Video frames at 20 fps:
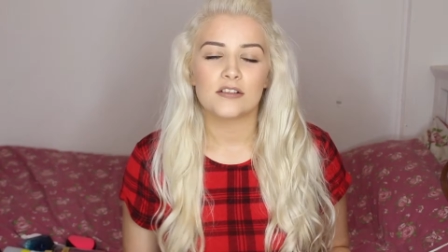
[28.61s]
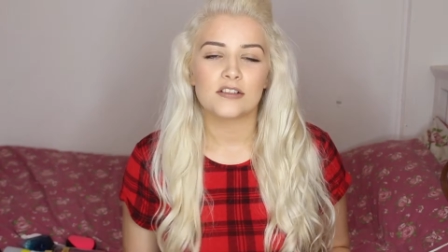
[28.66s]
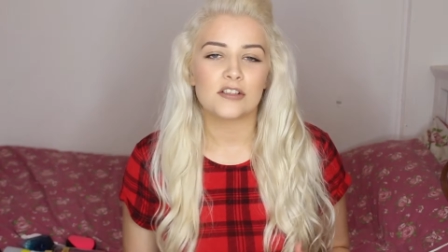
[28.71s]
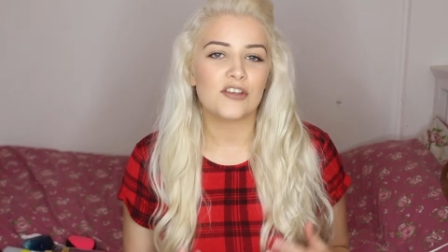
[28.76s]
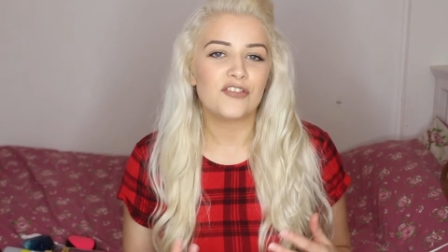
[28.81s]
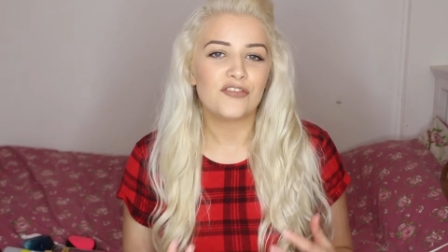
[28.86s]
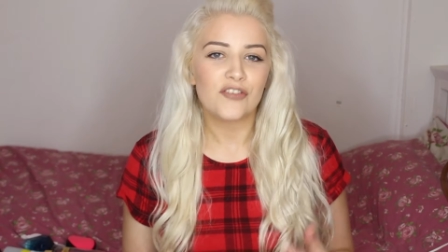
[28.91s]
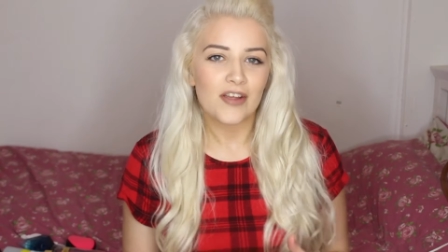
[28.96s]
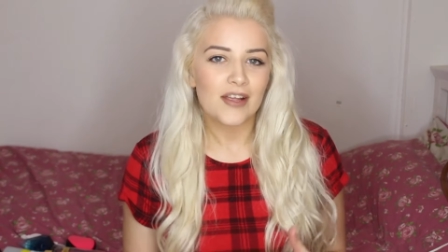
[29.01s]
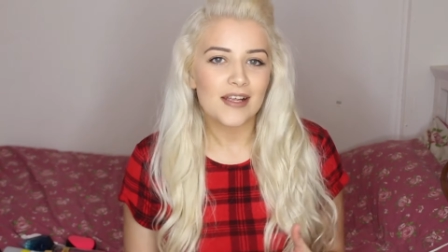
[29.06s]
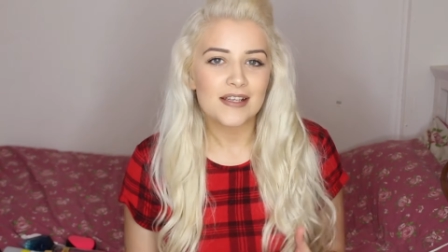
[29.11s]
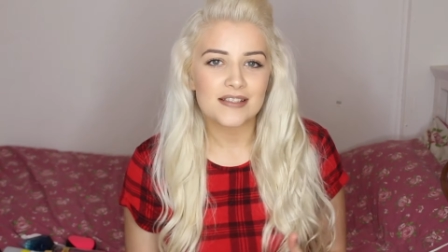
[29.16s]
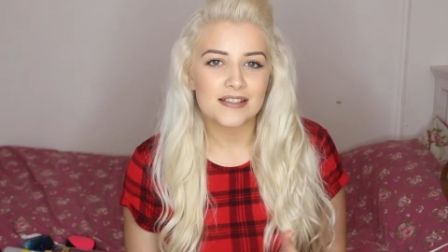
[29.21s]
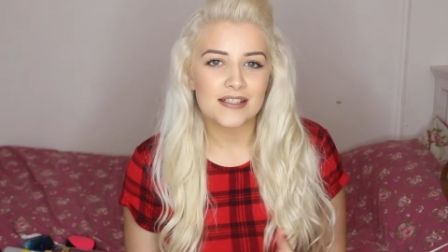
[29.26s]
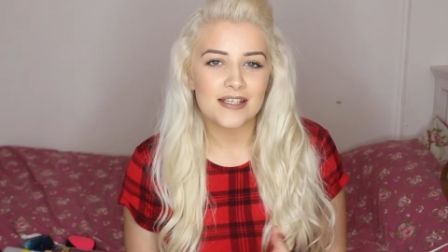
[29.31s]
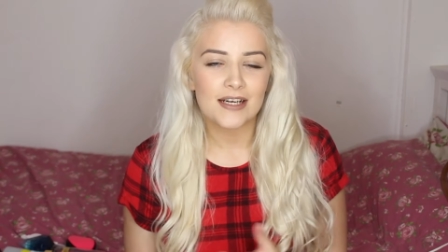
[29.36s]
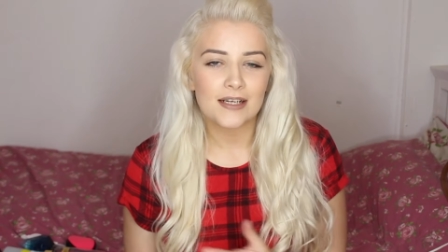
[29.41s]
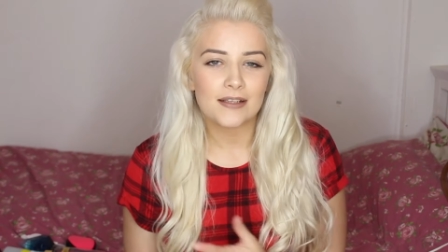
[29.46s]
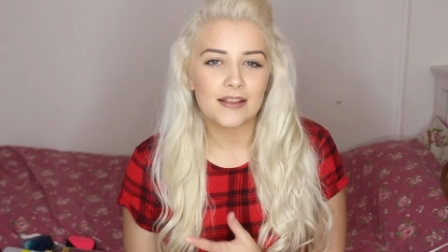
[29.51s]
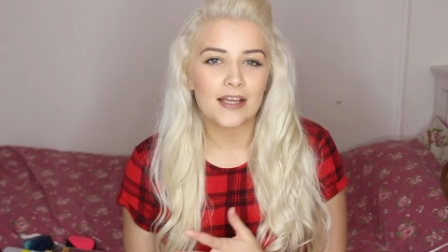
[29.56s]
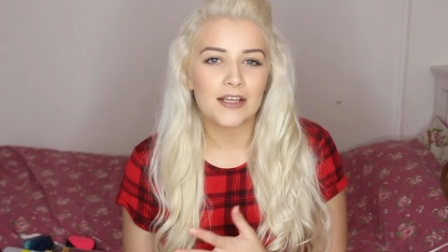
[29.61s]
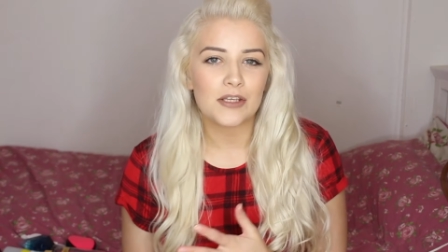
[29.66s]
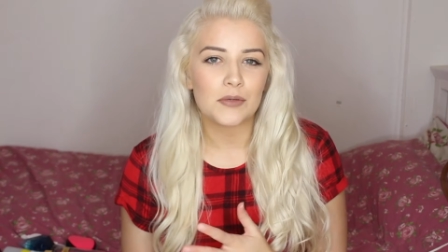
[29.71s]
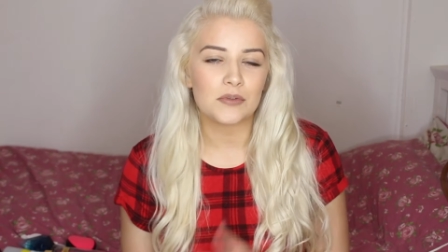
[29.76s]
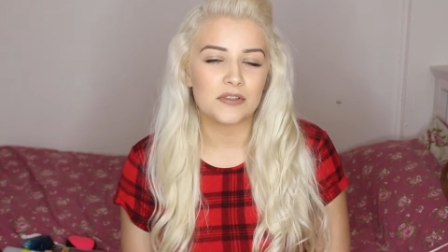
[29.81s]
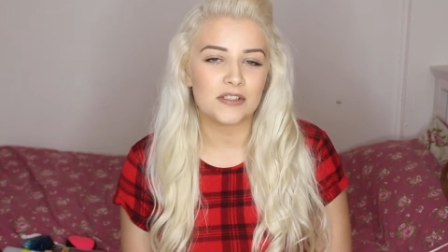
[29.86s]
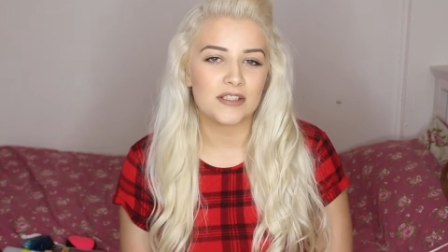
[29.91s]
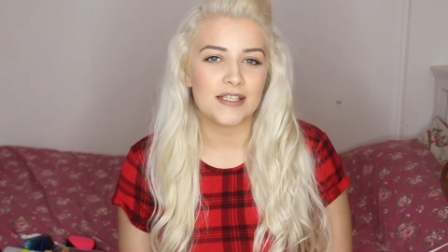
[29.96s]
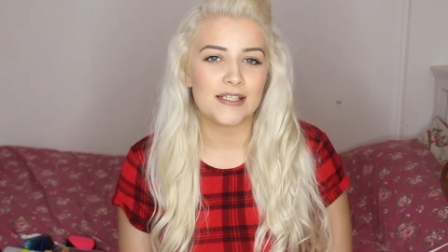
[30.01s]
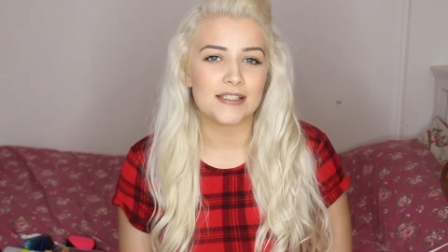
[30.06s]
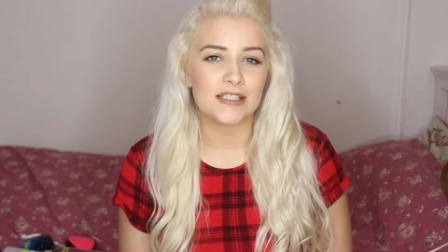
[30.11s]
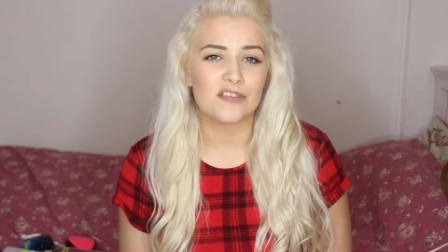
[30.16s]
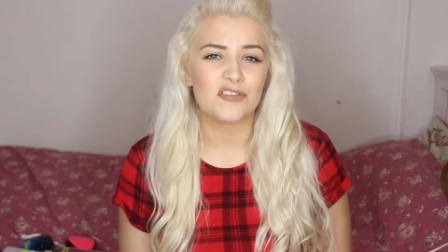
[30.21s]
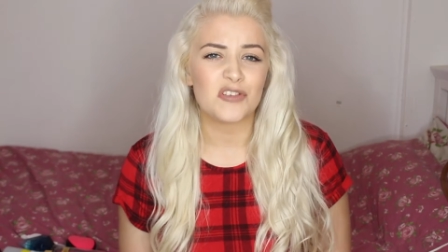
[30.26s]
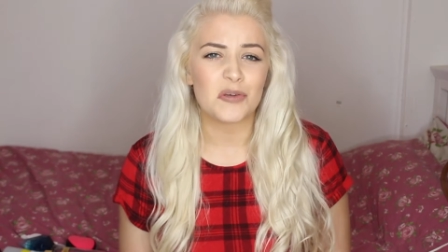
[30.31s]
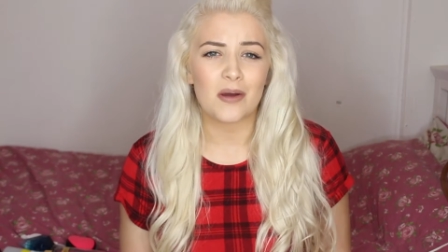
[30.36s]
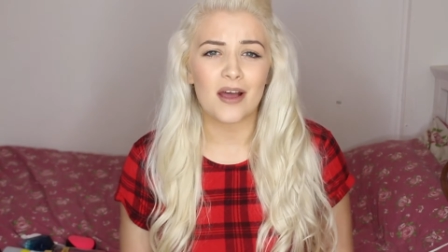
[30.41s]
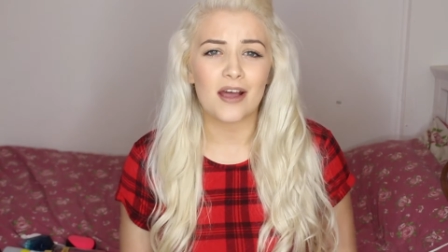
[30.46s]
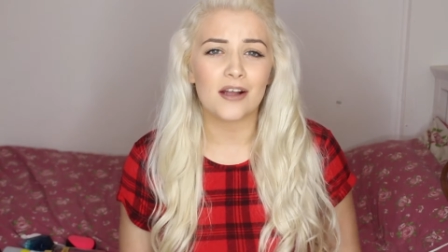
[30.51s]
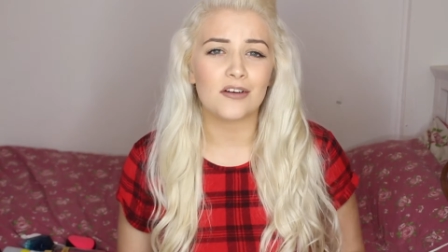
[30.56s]
So the first thing that you will need if
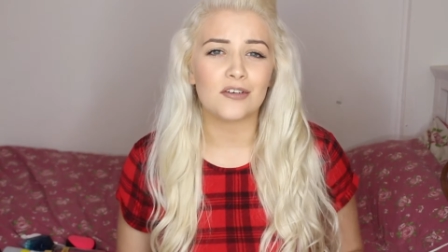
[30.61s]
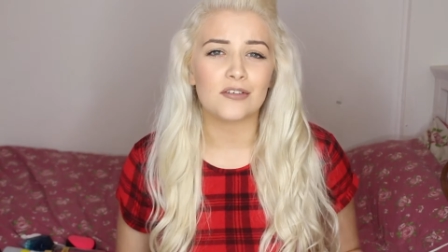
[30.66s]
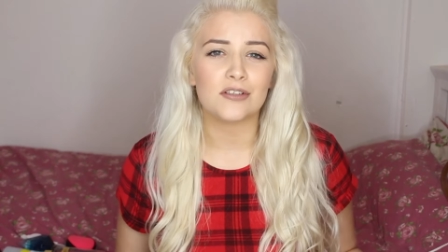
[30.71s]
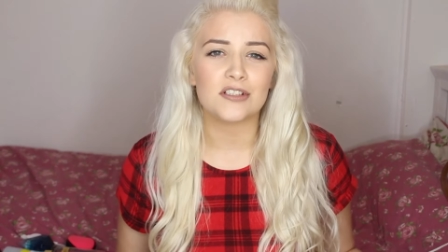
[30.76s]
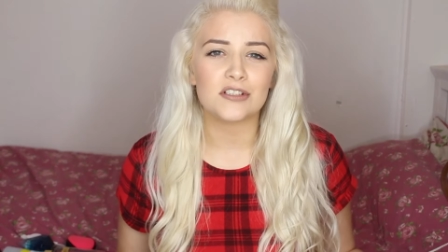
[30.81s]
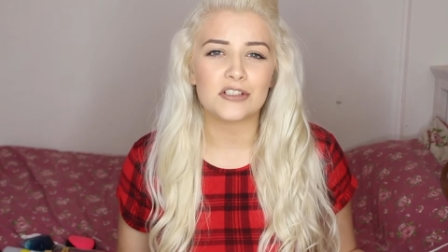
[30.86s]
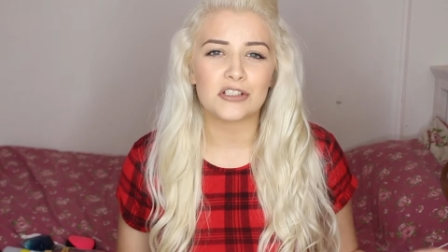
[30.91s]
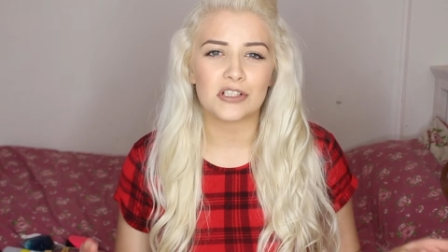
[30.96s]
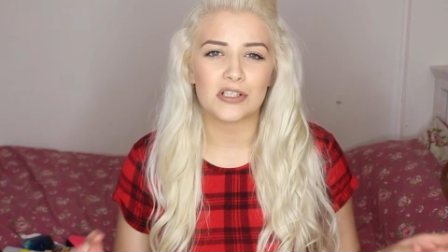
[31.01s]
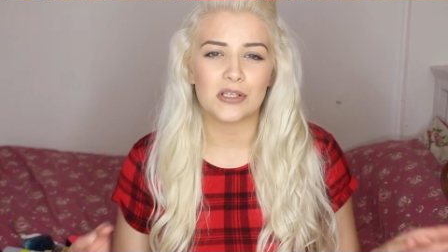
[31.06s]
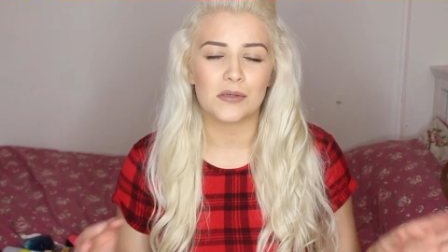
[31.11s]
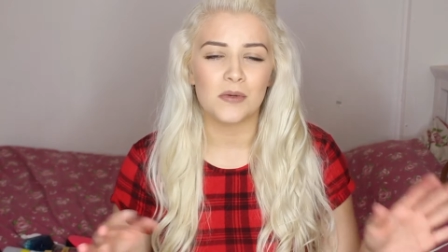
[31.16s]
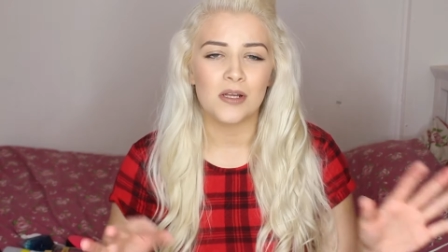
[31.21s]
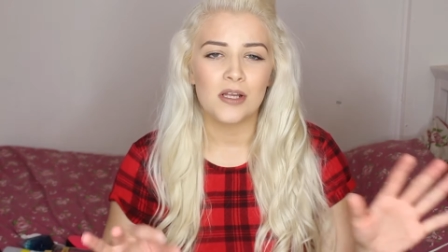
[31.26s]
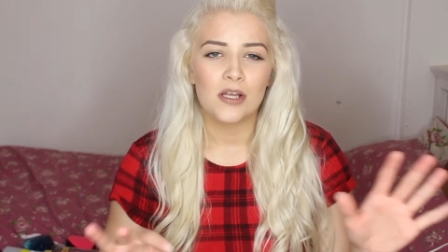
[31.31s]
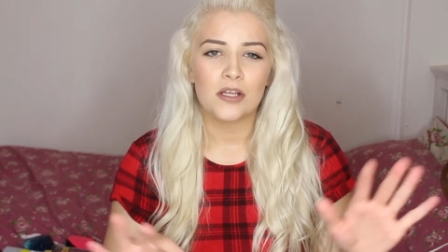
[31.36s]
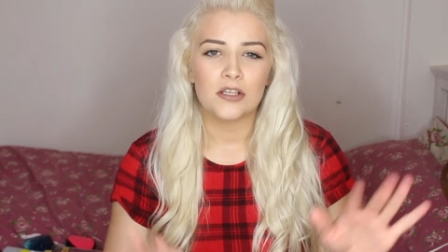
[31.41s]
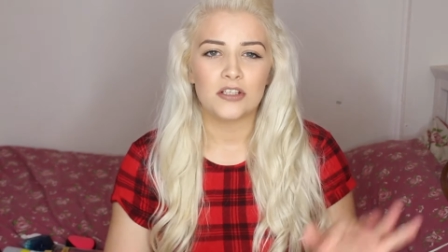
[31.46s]
you are going to